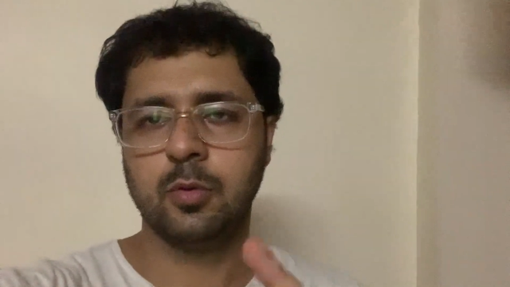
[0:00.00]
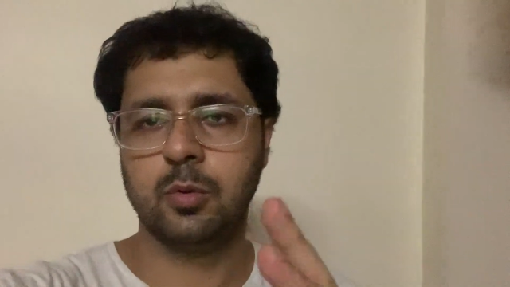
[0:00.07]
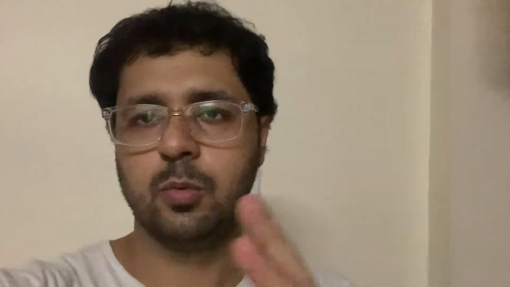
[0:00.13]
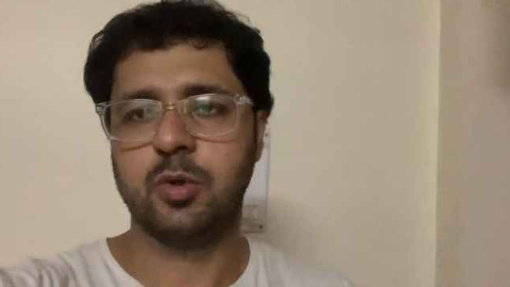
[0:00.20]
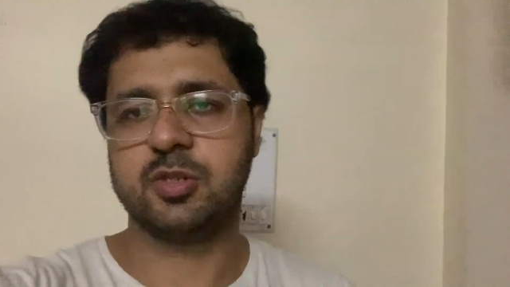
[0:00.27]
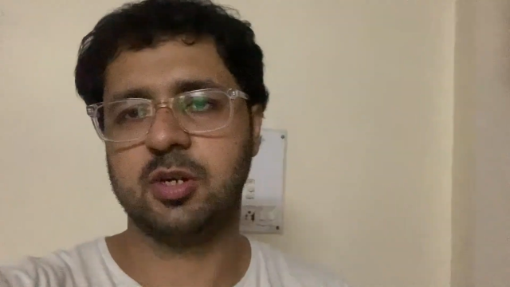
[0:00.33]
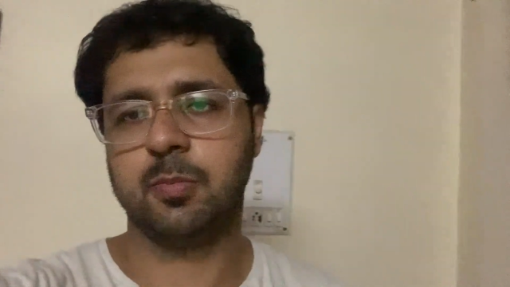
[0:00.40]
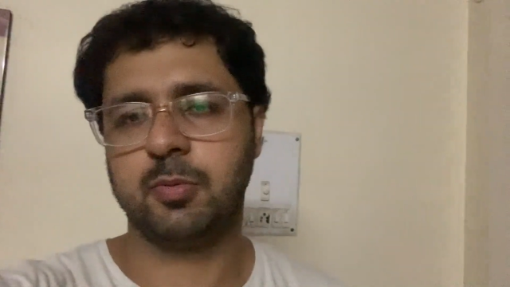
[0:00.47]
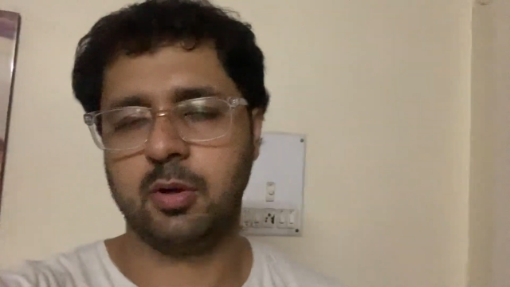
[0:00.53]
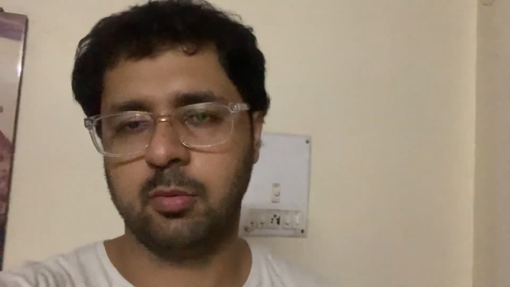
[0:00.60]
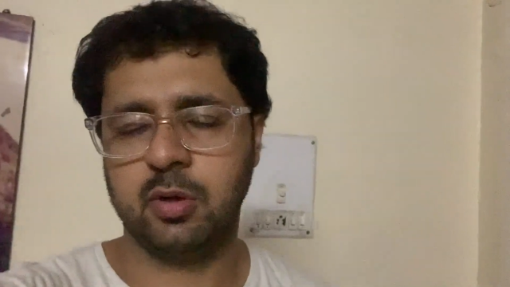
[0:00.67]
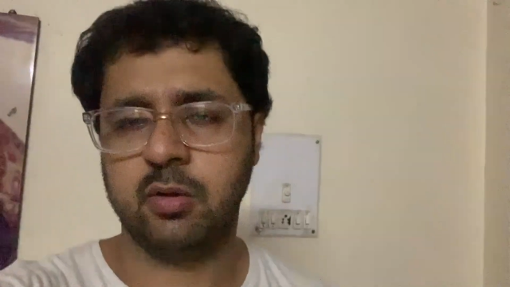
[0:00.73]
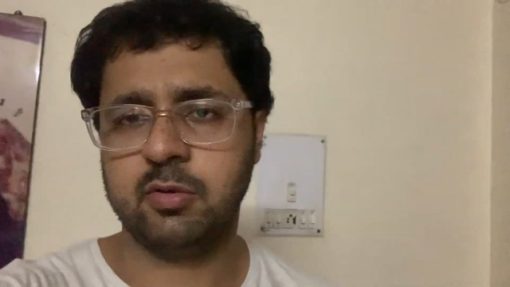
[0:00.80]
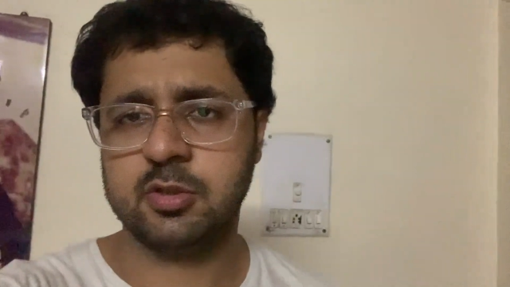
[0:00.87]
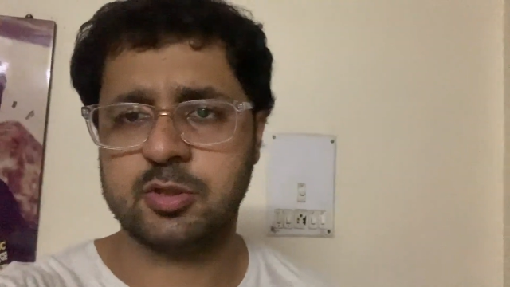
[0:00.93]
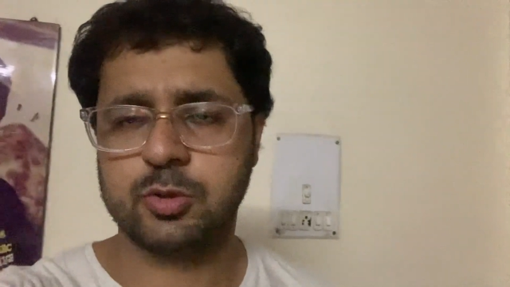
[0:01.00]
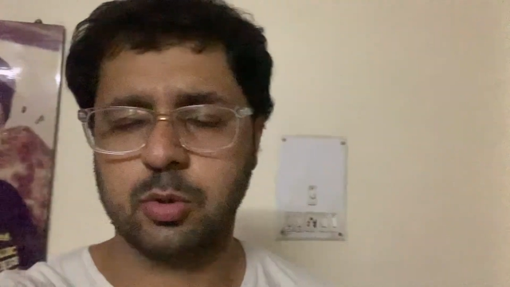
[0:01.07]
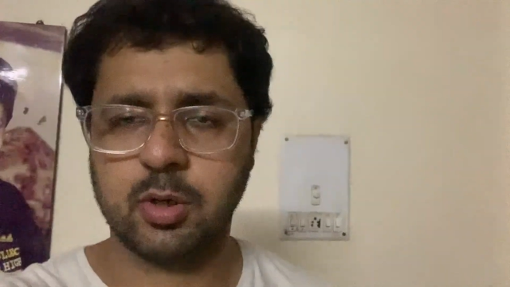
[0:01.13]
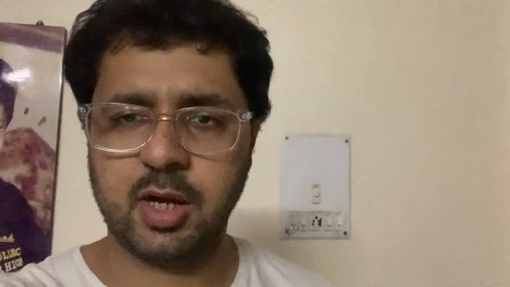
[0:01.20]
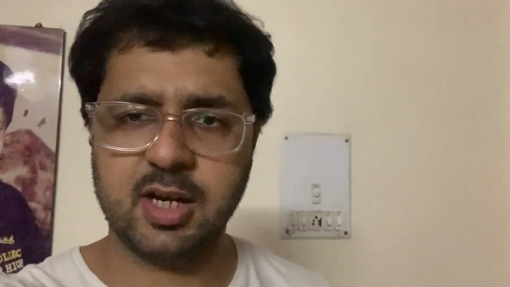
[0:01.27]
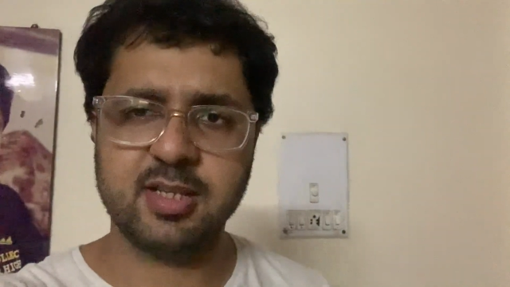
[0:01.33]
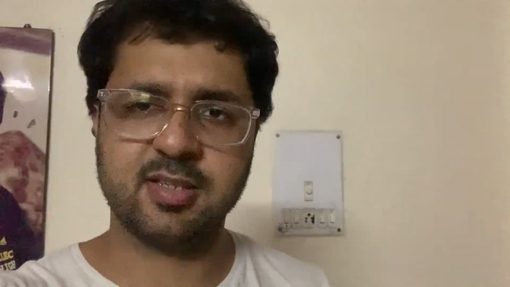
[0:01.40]
What's up, Tower Rovers? So,
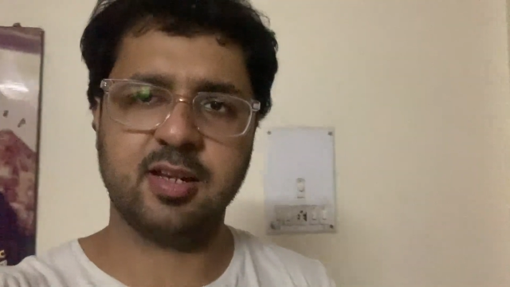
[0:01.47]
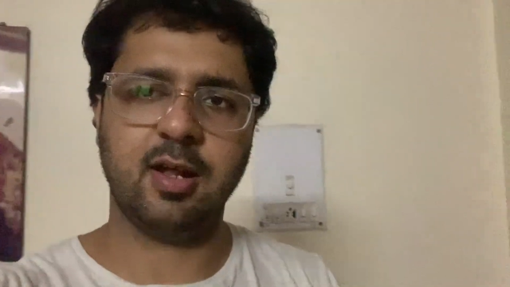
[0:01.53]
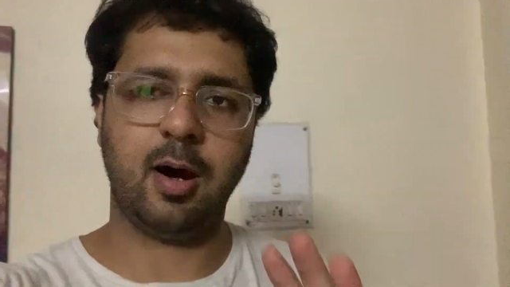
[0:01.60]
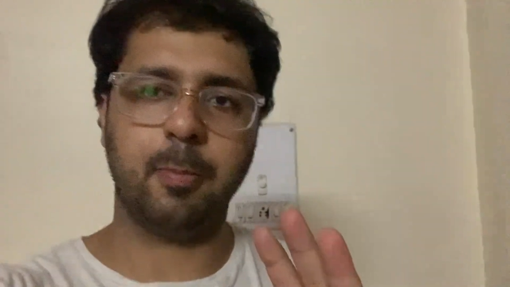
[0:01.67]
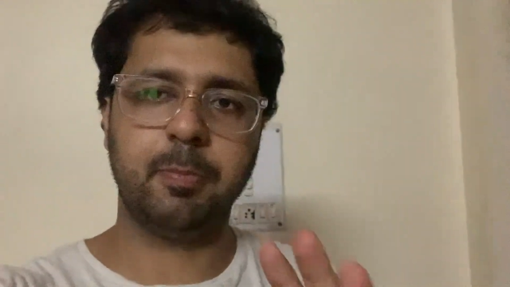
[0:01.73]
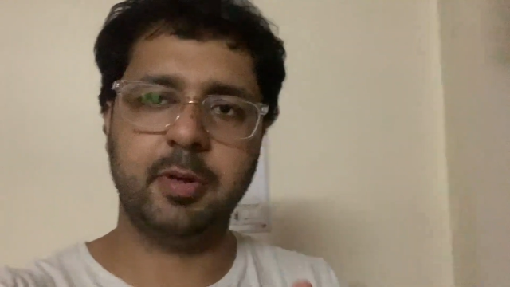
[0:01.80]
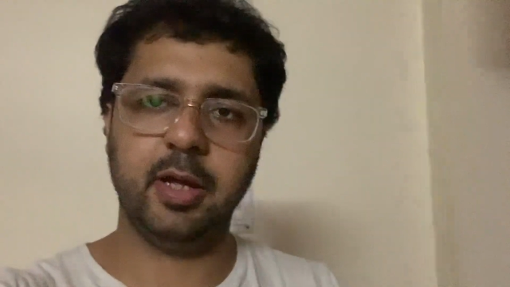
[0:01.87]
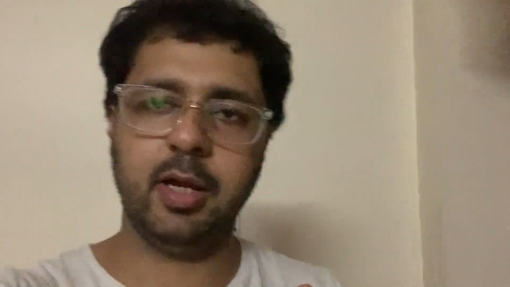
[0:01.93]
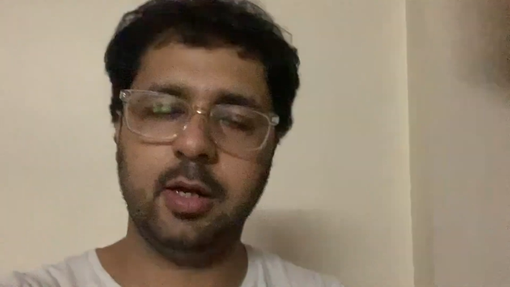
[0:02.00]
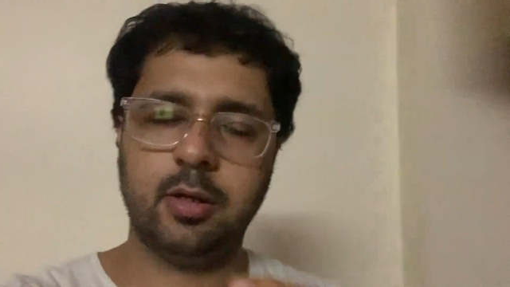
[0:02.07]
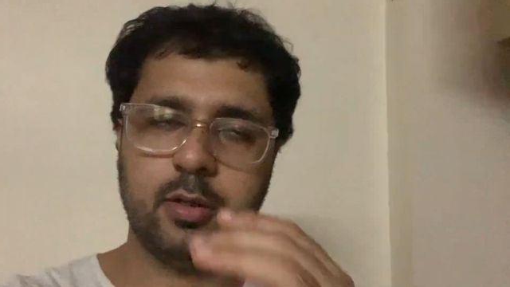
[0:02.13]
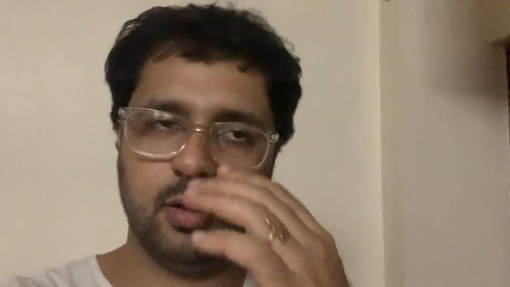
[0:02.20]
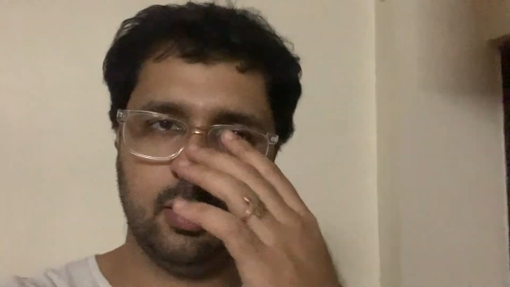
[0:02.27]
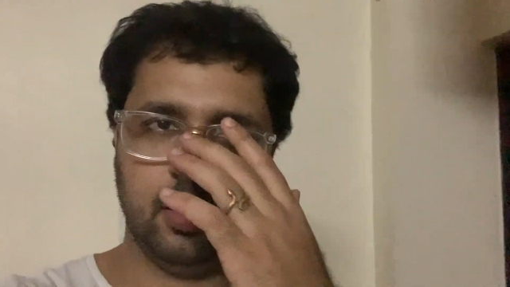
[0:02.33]
guys, an update